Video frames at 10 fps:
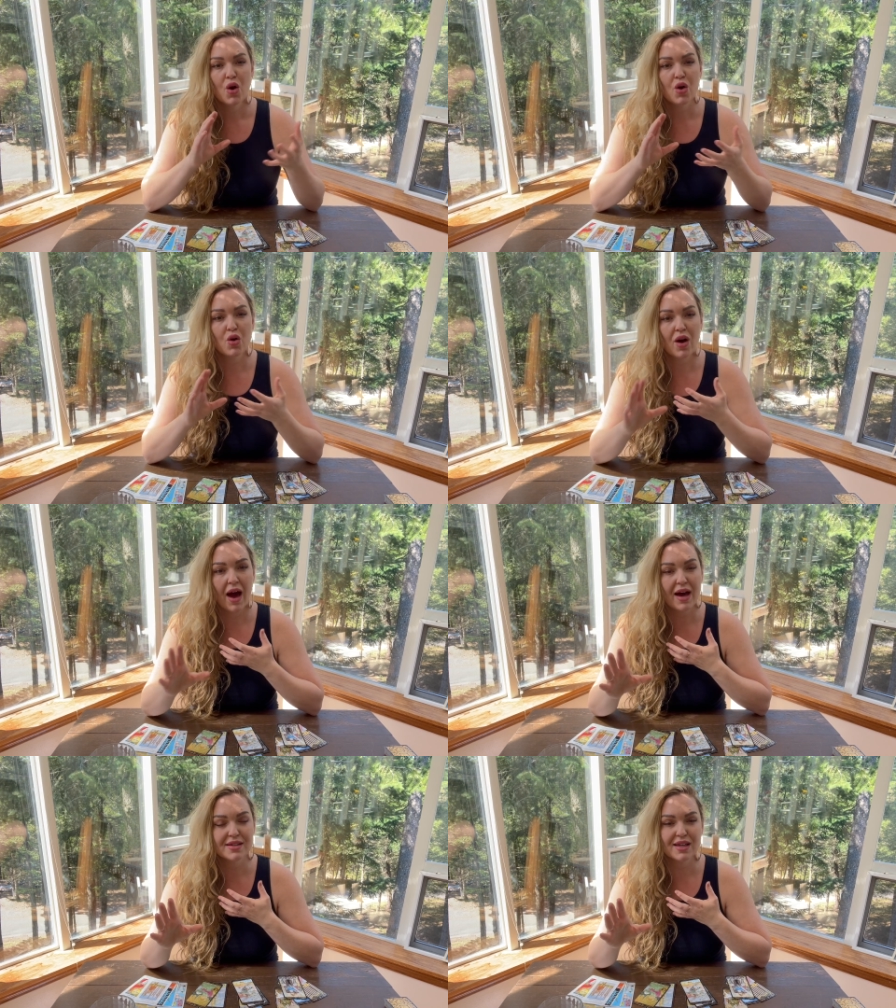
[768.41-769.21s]
who
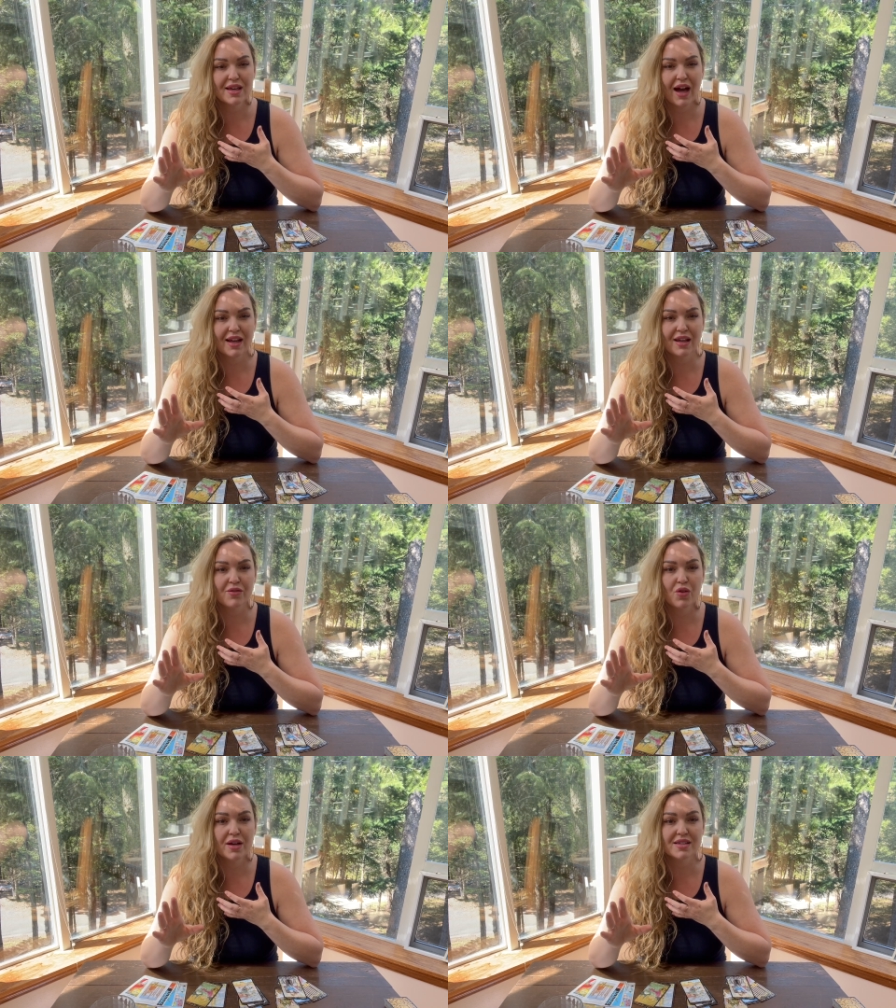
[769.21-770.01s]
has a
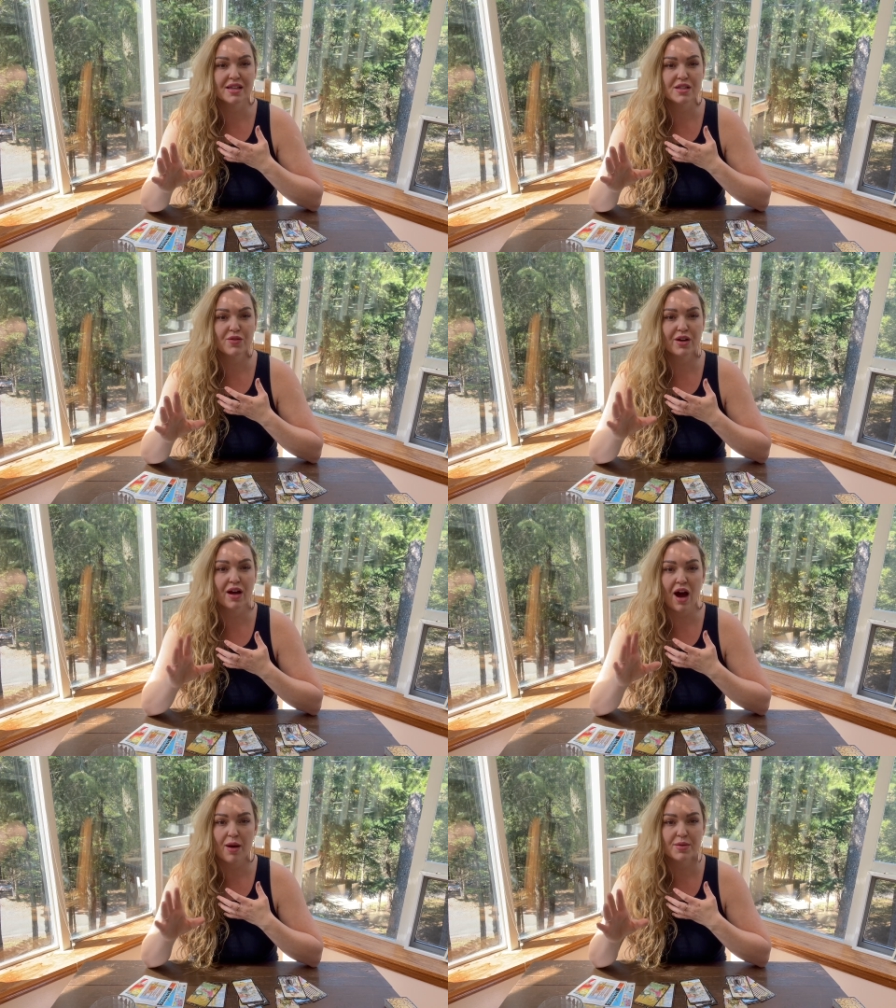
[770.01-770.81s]
guiding voice that is
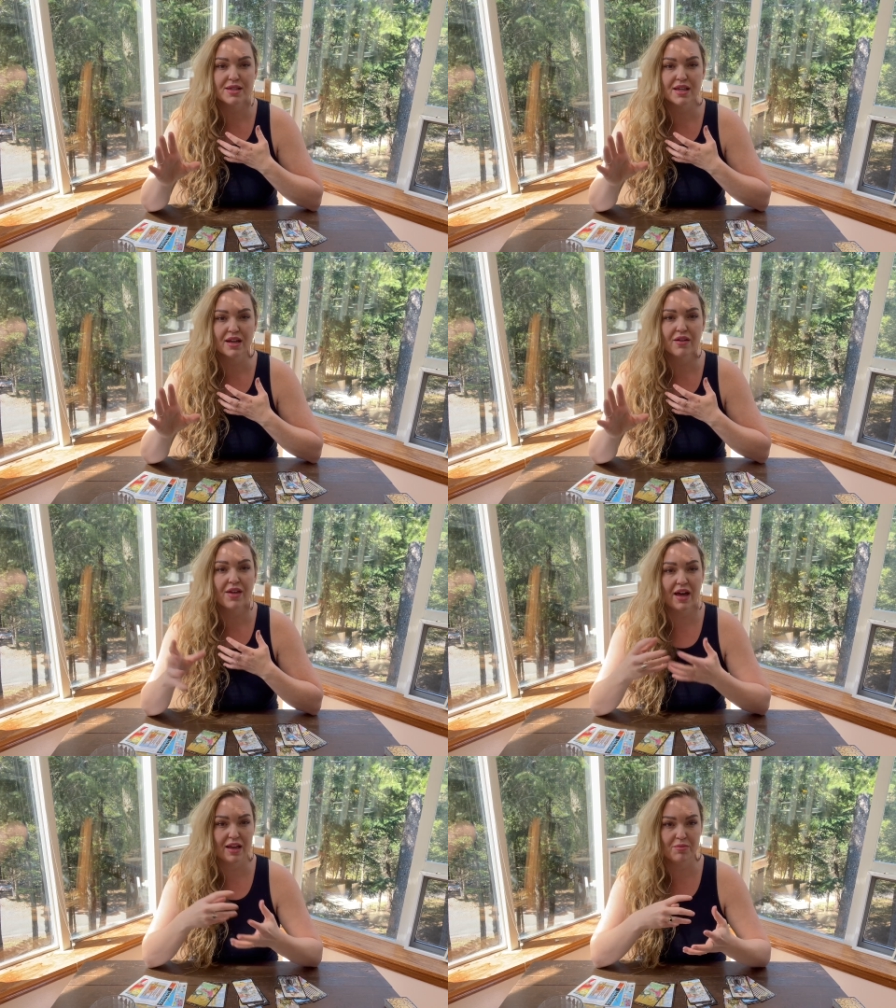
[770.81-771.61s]
very opposite of
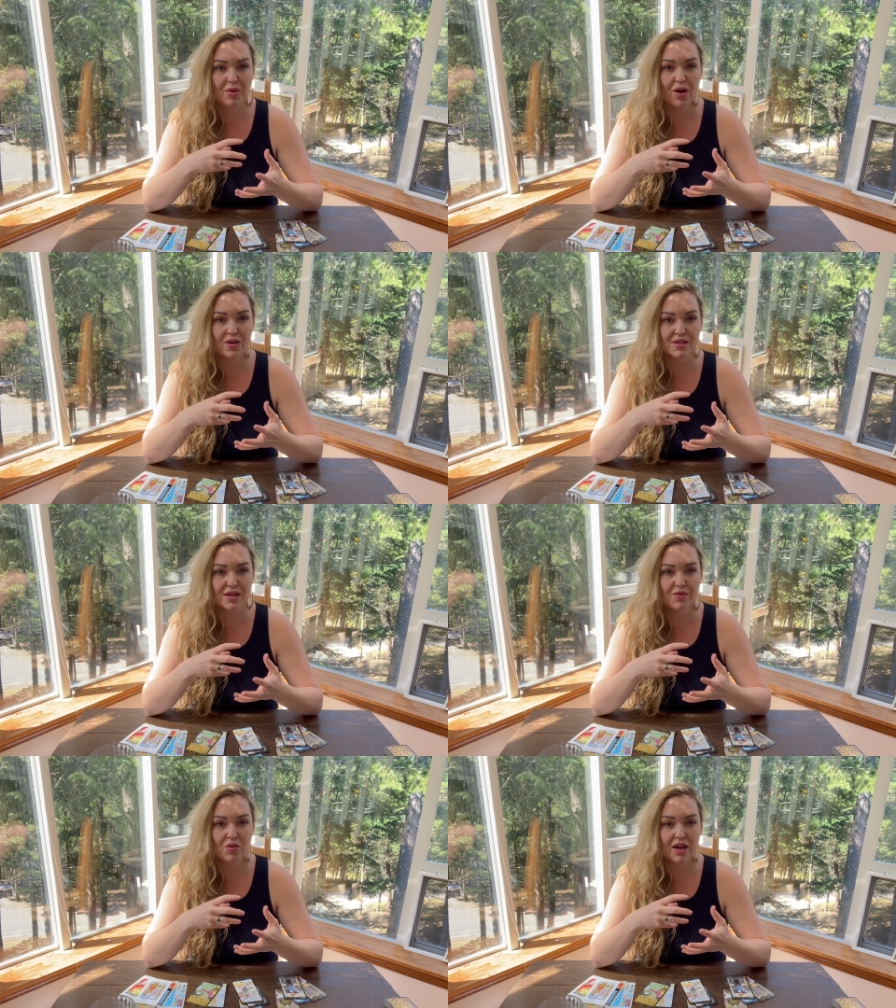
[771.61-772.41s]
that
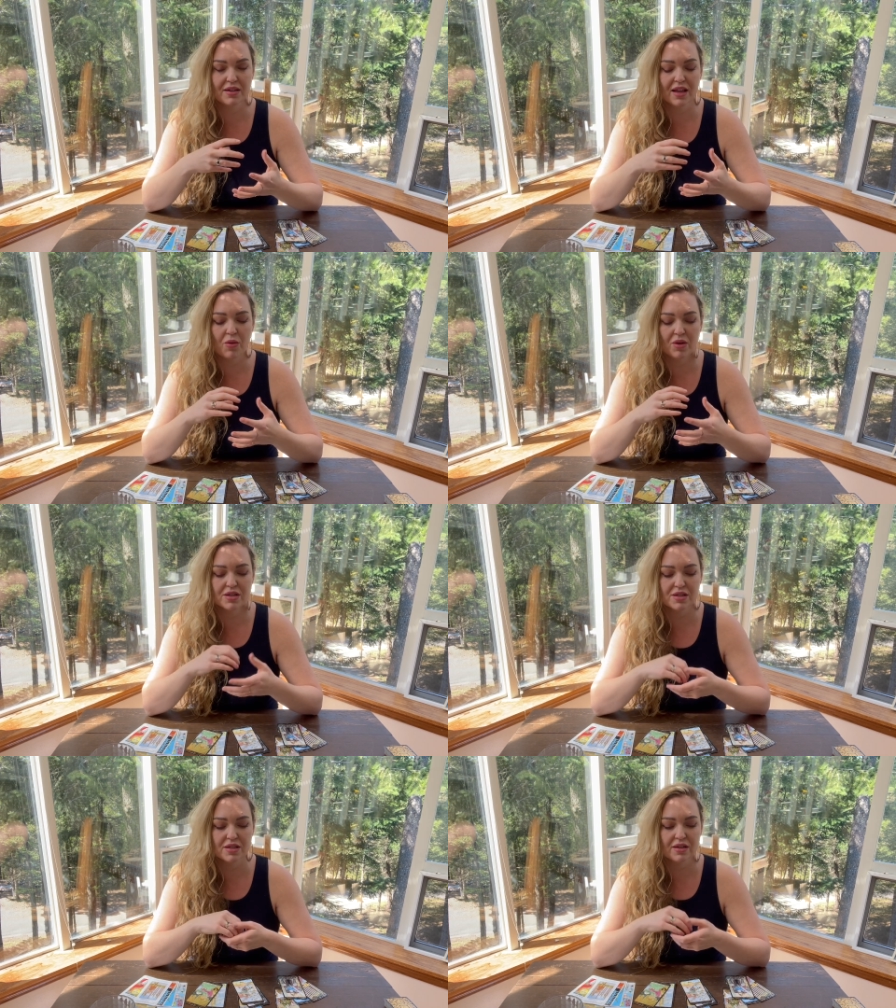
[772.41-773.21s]
impulsive one that
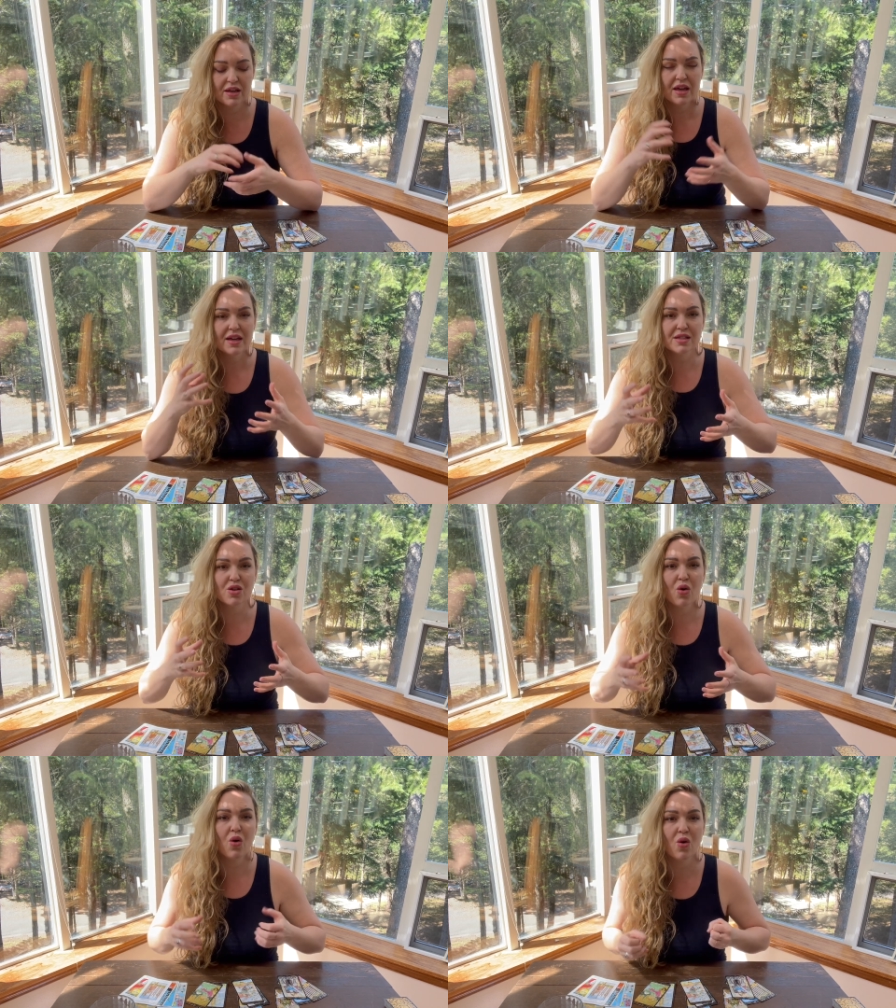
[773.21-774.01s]
wants to, is
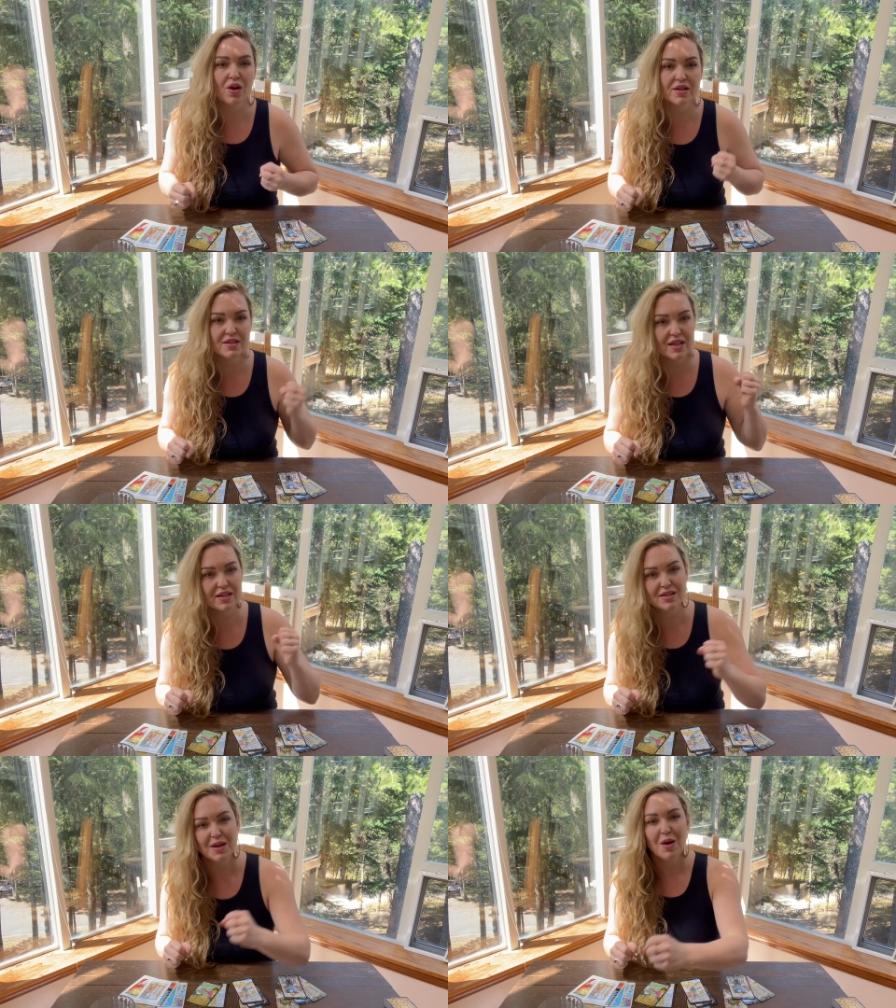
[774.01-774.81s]
the horse
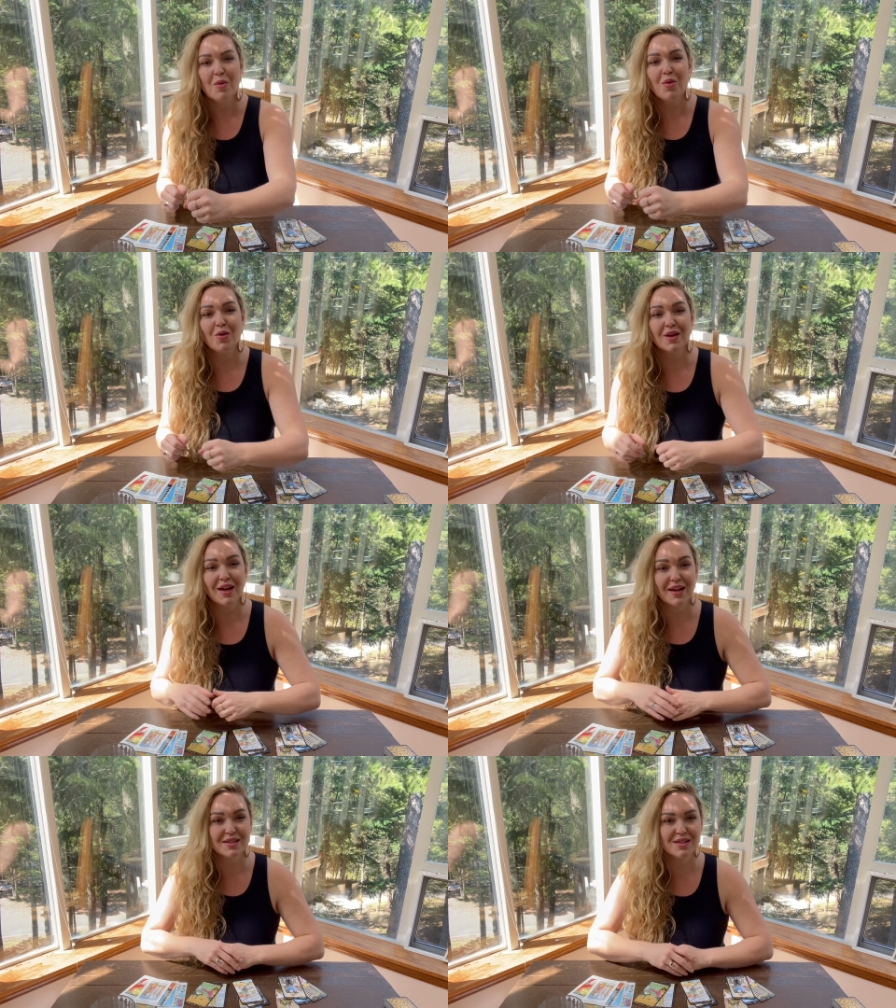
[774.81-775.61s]
that's pulling
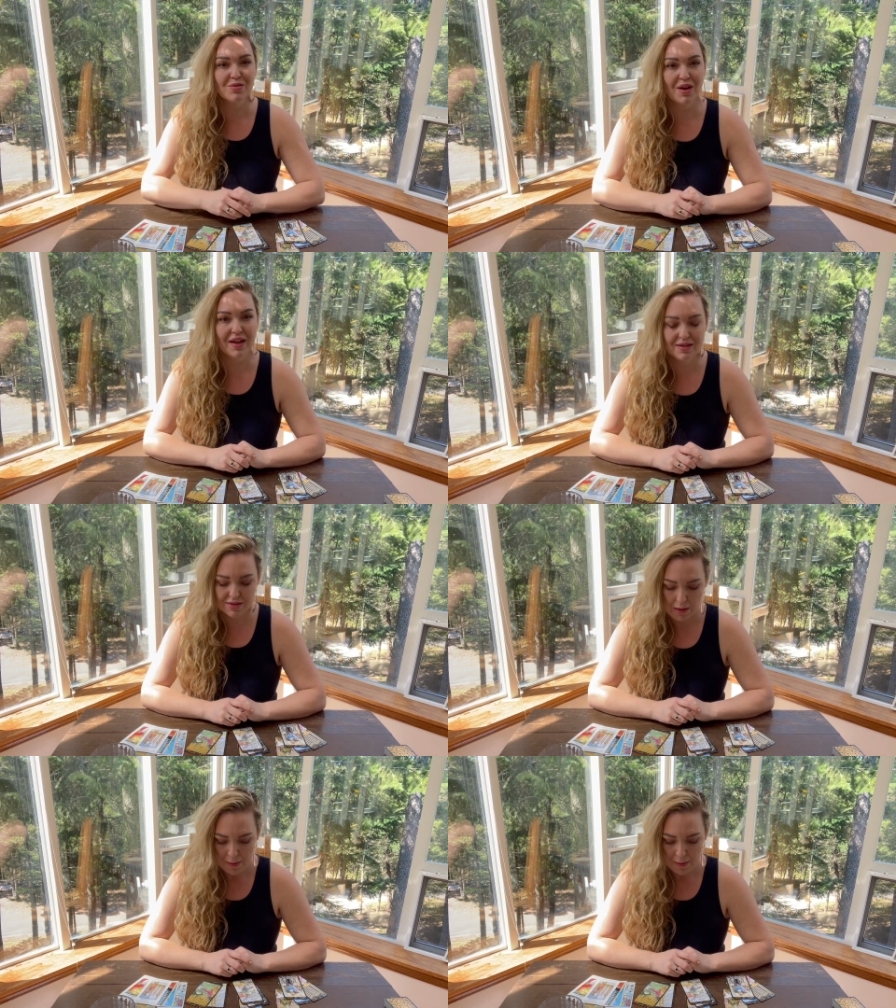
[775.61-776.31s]
against the reins.